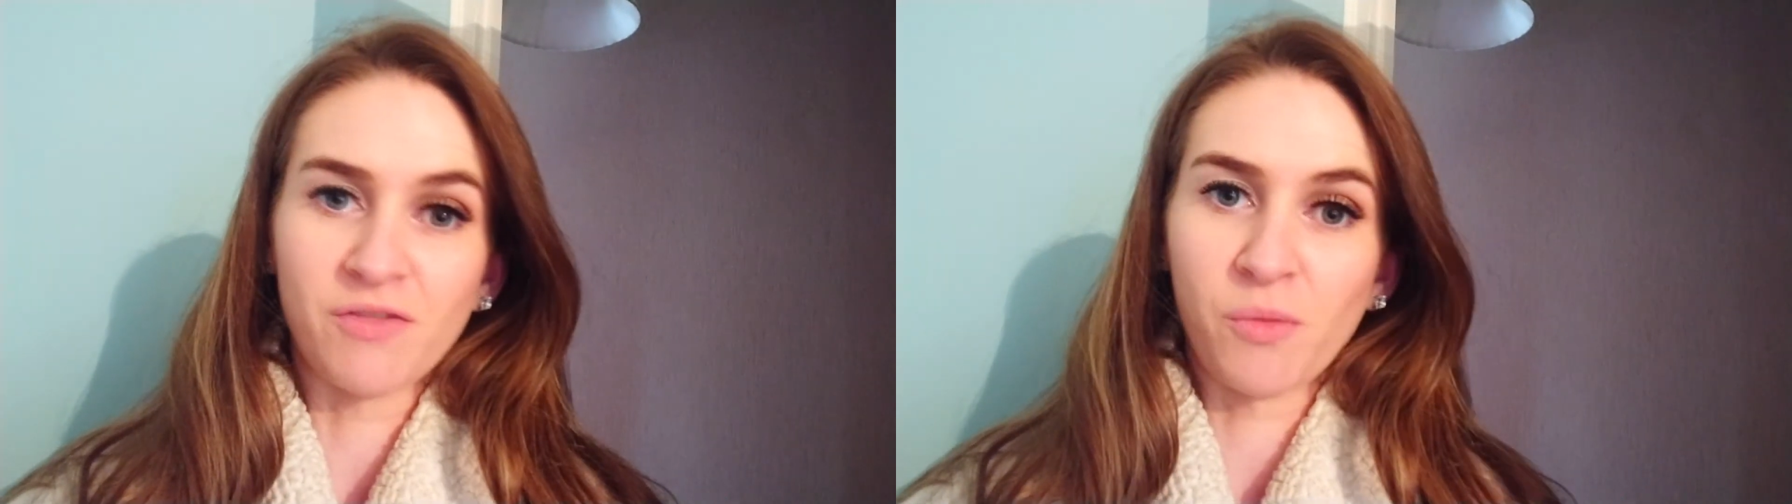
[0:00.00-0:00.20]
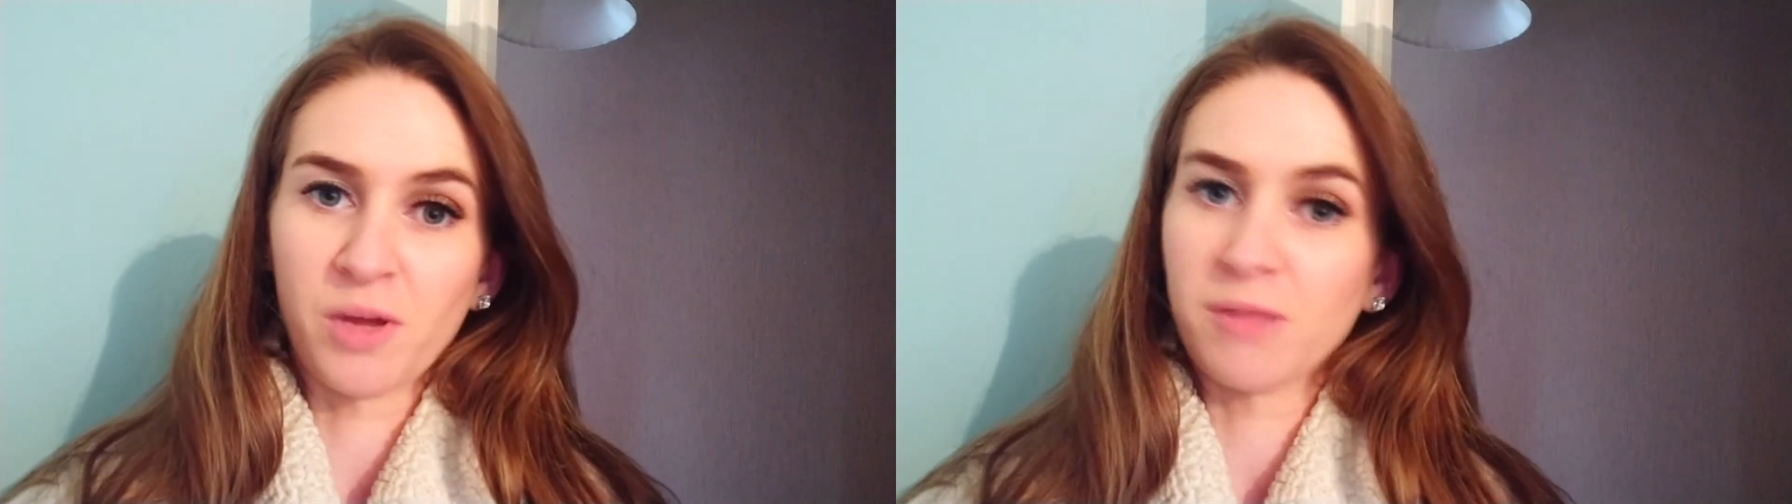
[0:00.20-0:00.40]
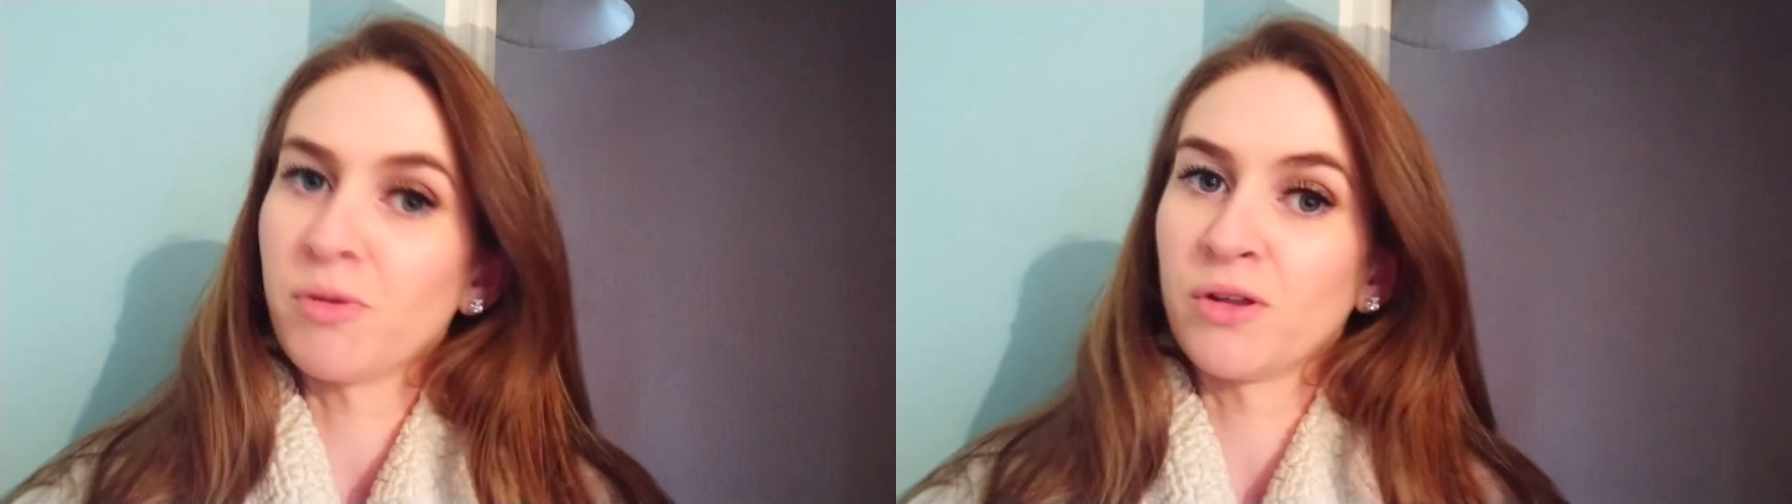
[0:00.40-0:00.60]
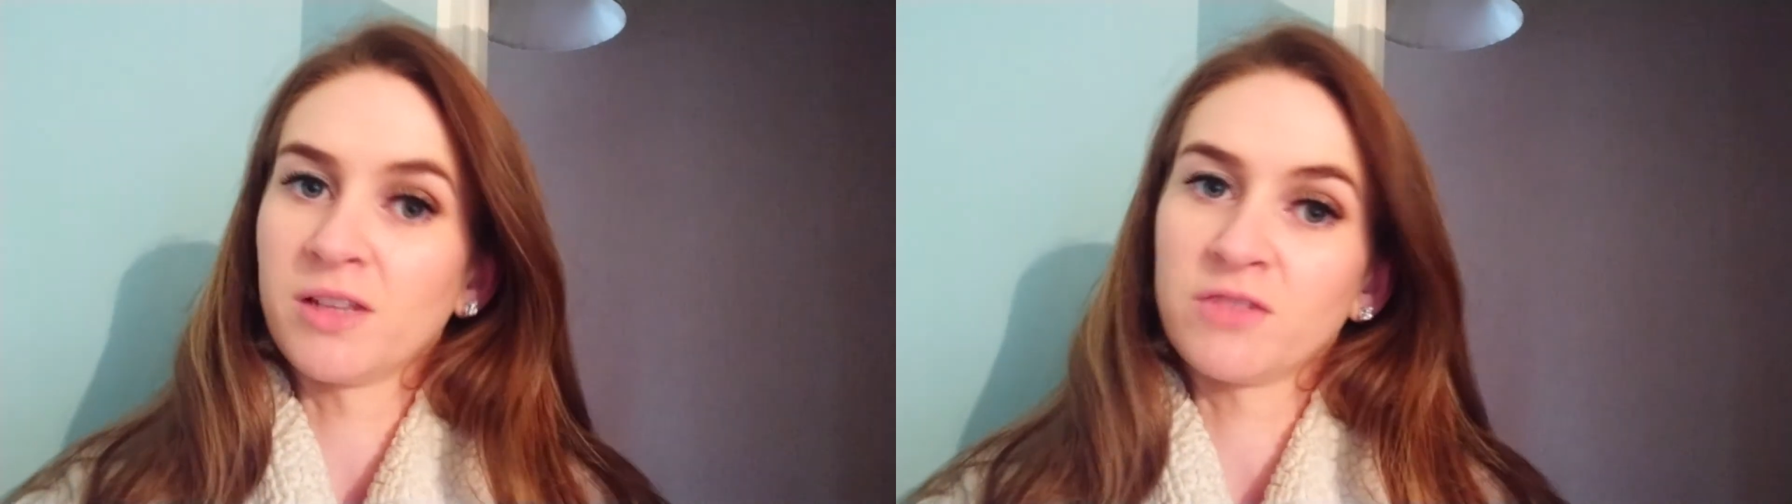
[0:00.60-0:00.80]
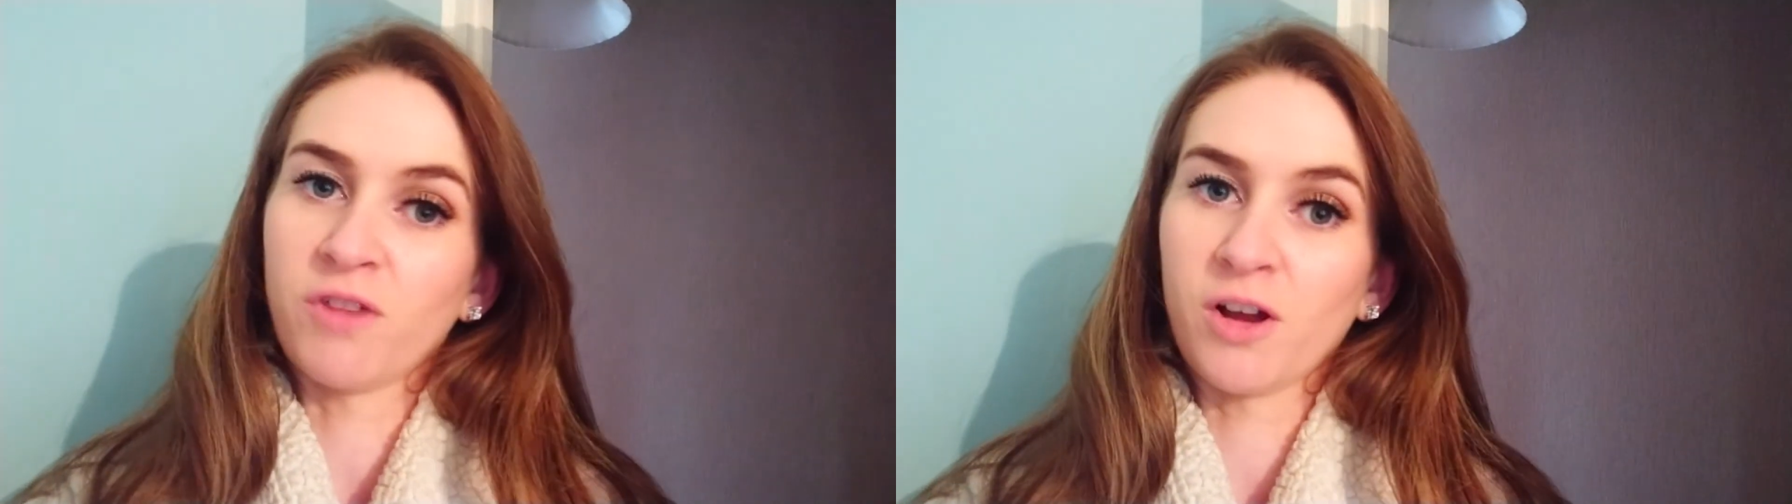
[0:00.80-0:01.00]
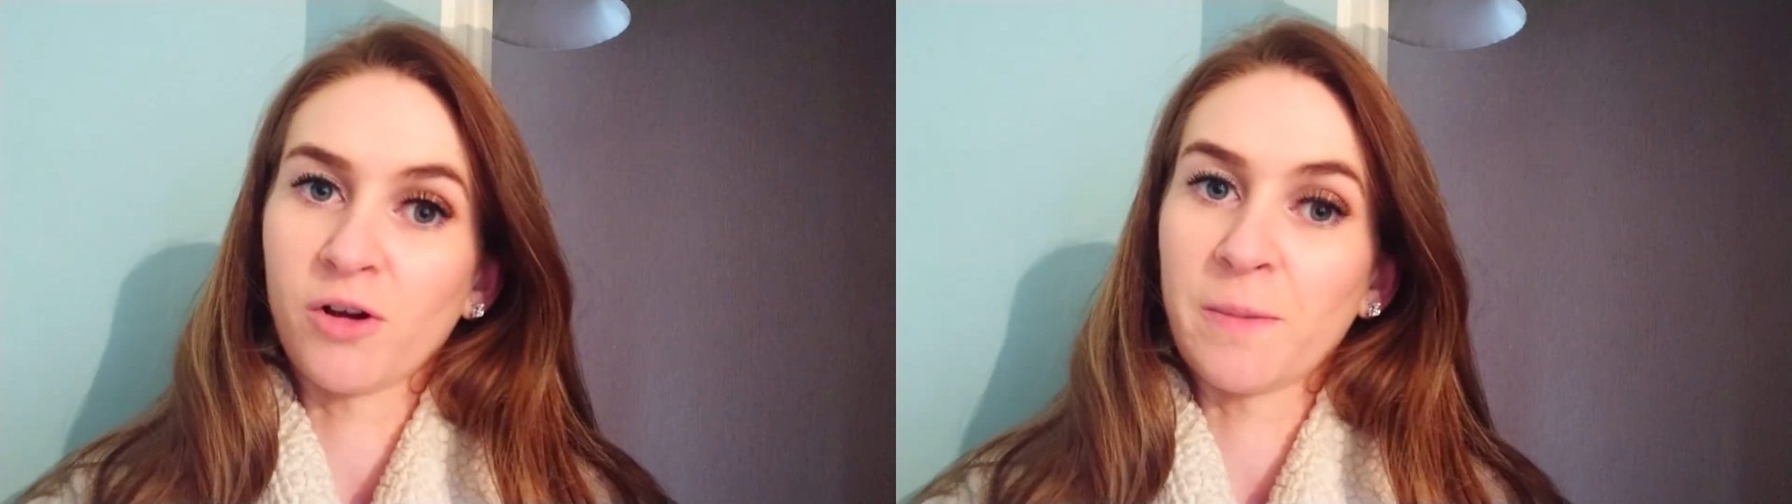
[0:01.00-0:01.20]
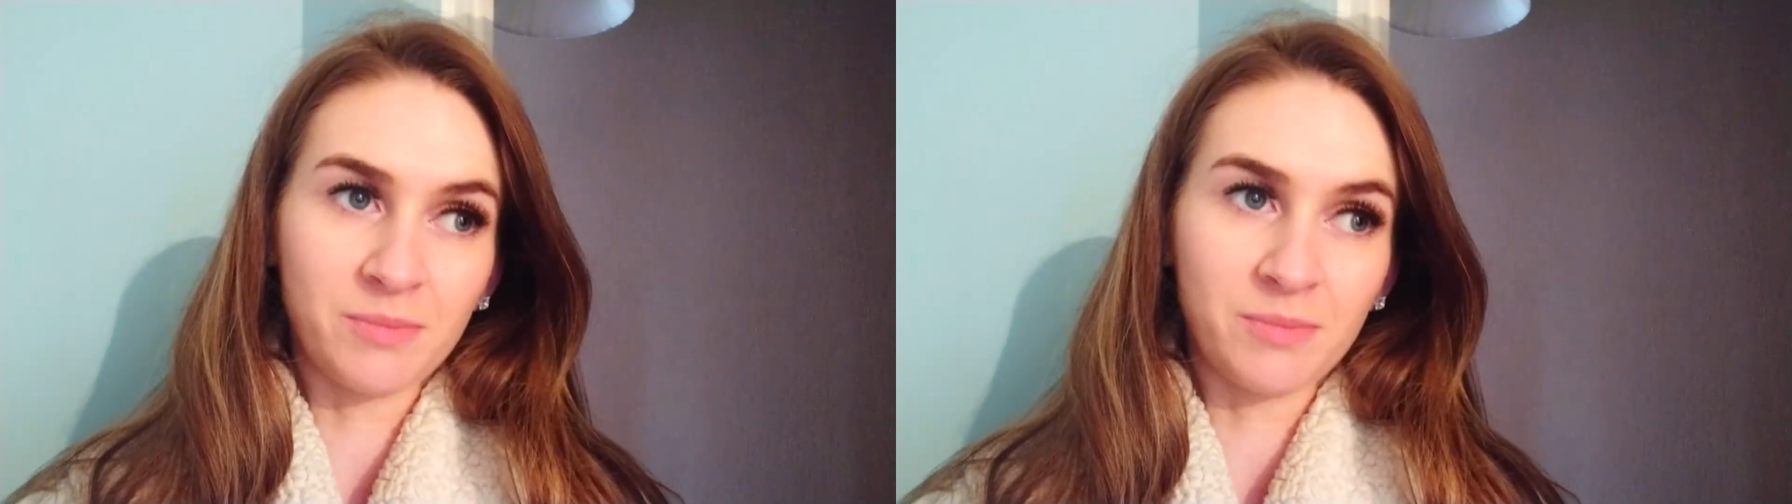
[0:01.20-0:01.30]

even worth putting this vlog up.